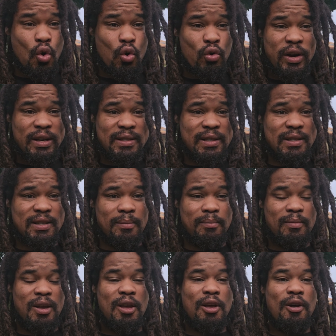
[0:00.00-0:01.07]

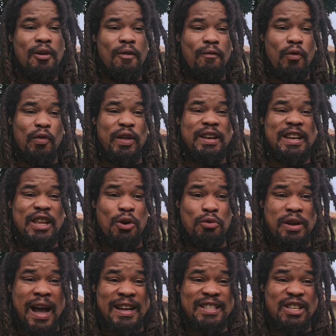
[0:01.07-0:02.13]
criticism for the
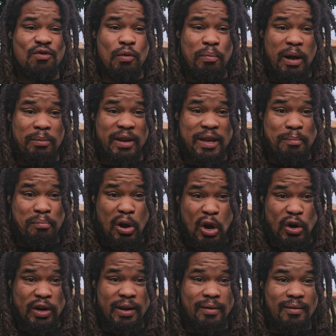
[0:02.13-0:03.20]
neo-Nazi Republican
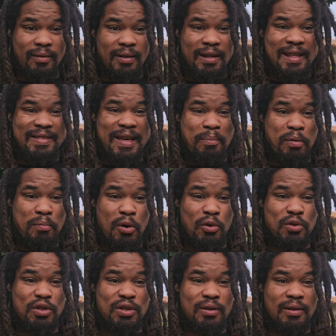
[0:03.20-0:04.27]
Party that
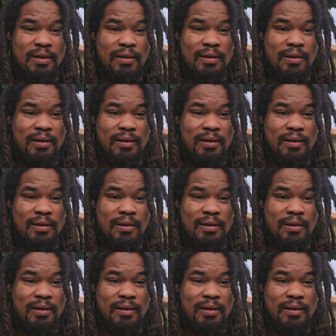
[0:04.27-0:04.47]
promotes